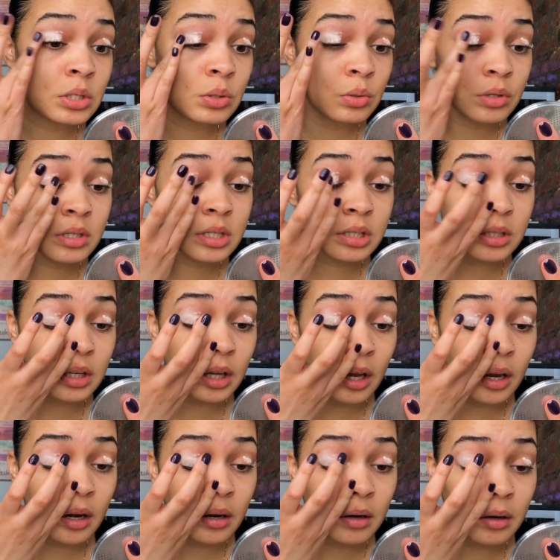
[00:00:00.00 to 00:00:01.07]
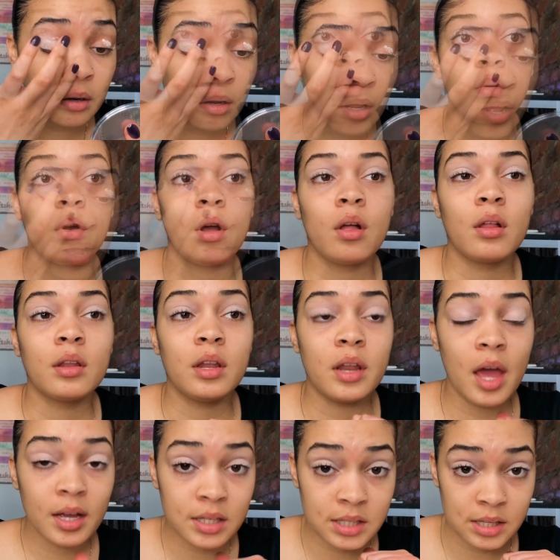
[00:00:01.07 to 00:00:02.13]
the skin.
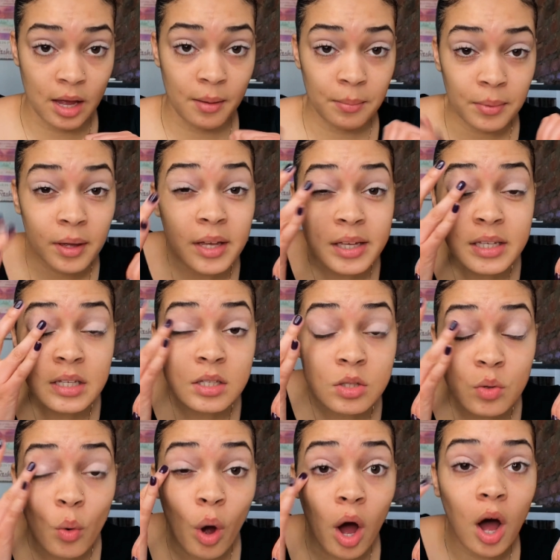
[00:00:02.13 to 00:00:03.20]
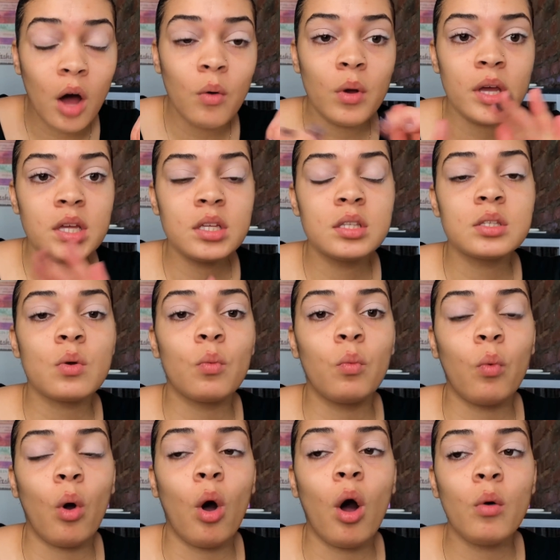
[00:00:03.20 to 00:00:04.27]
Next step is you always
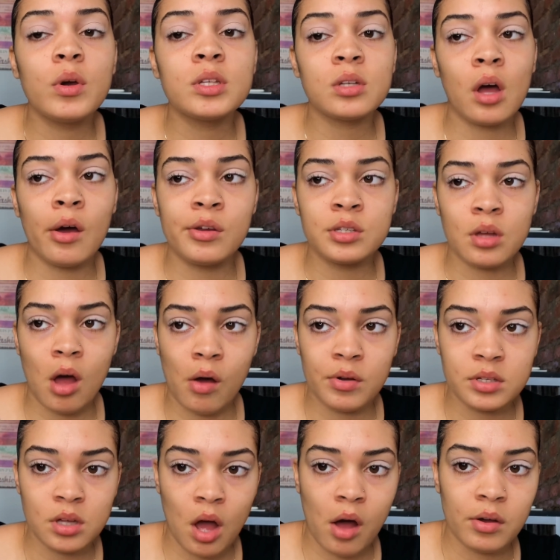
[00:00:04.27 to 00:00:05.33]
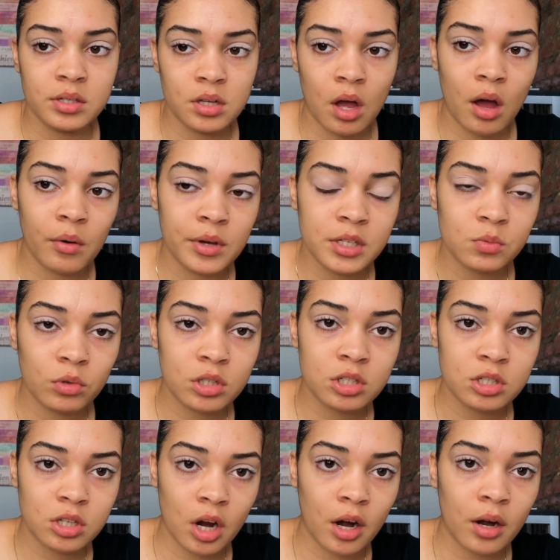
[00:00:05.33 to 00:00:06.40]
want to
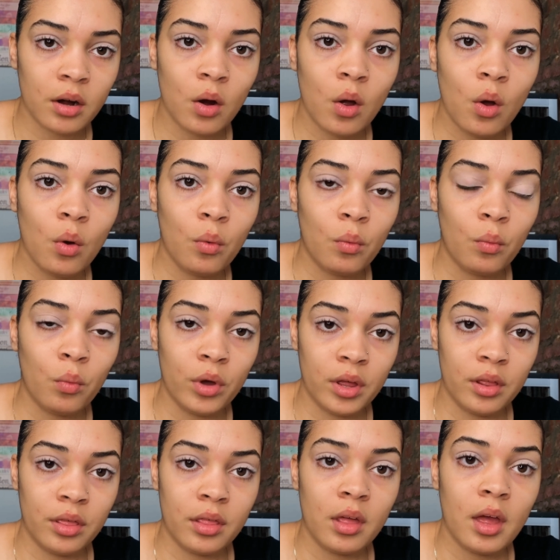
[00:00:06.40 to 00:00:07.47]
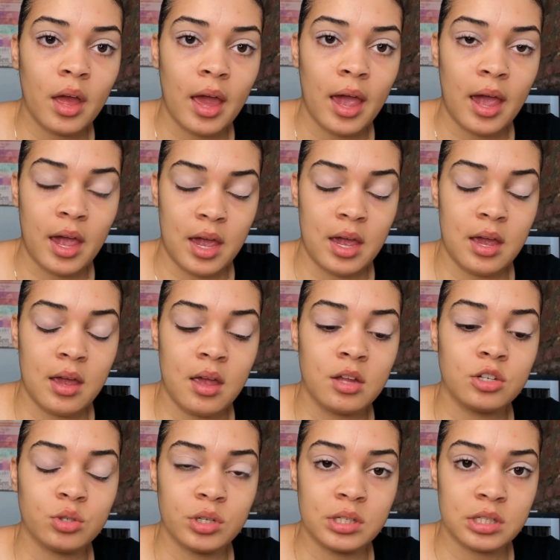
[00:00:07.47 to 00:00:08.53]
start with a
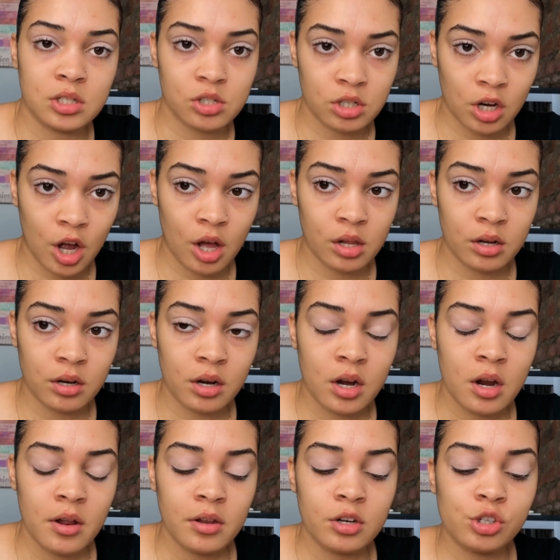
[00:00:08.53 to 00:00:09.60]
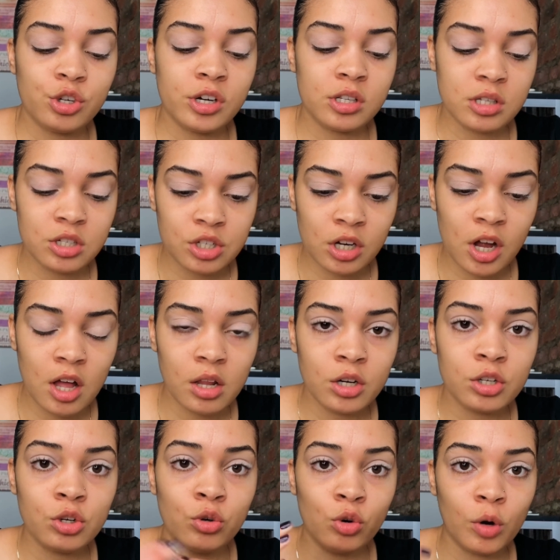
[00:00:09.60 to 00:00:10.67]
transition color. And transition color
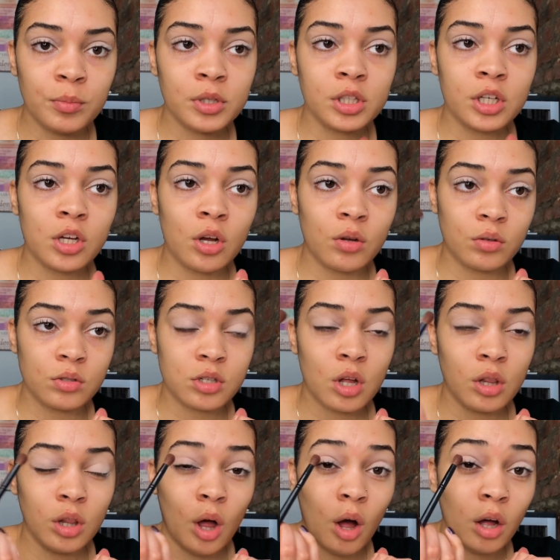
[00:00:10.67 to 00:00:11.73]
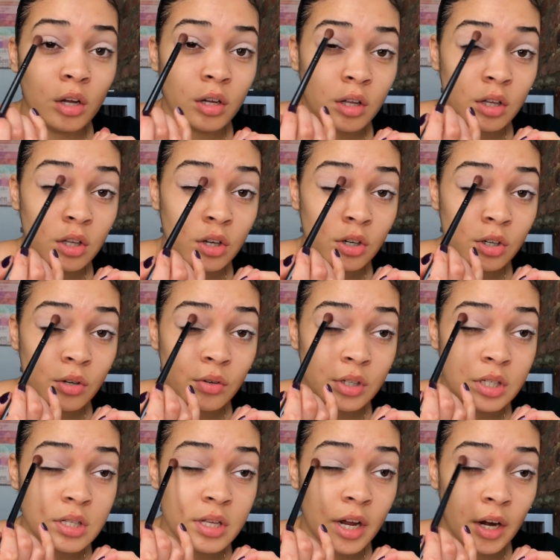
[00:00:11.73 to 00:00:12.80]
normally goes along your
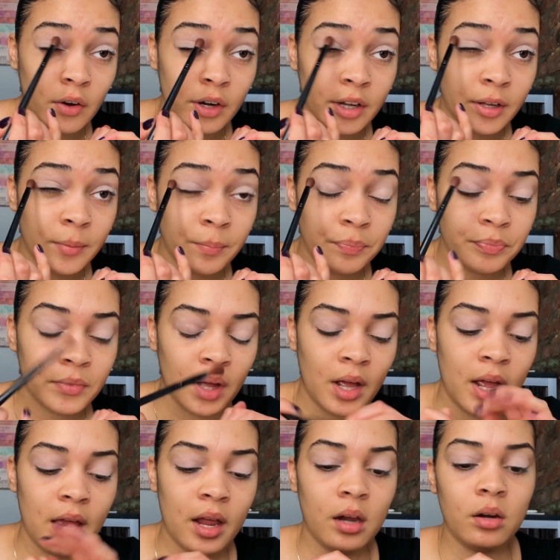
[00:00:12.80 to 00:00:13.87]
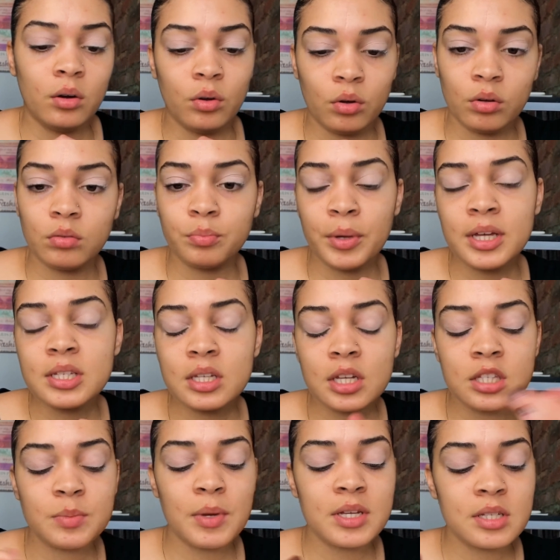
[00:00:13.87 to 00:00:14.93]
crease area, and
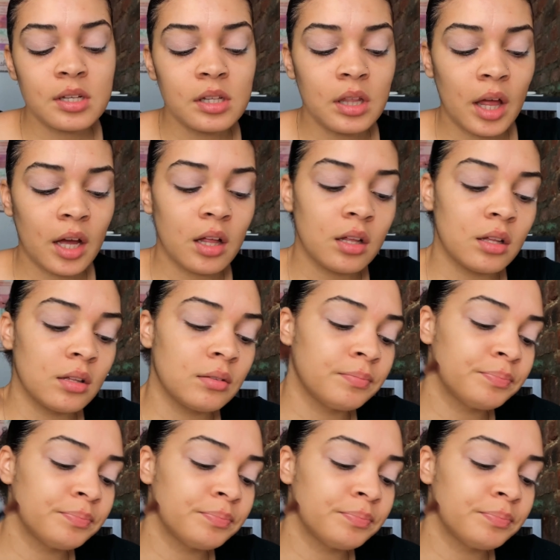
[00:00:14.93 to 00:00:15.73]
it's basically like a